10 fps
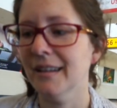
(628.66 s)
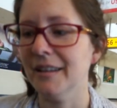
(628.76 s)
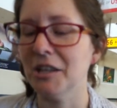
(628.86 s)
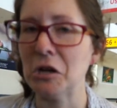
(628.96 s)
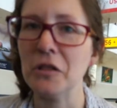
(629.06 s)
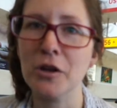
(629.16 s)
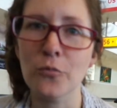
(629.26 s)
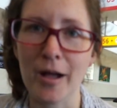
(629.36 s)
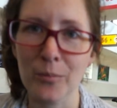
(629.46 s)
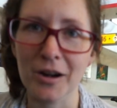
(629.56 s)
like a
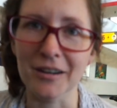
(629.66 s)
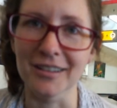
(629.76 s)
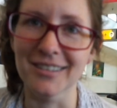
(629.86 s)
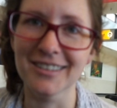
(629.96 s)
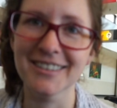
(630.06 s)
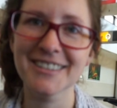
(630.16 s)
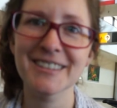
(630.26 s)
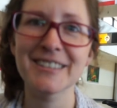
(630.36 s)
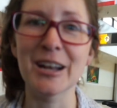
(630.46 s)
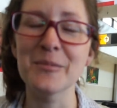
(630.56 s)
Whalmer.
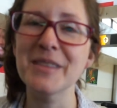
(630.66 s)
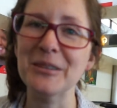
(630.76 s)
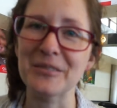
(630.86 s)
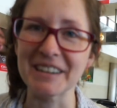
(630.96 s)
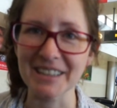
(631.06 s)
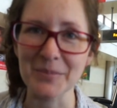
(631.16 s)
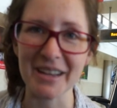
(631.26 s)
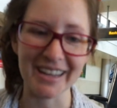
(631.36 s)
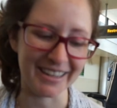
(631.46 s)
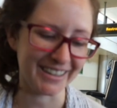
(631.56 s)
Something really
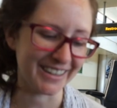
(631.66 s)
big.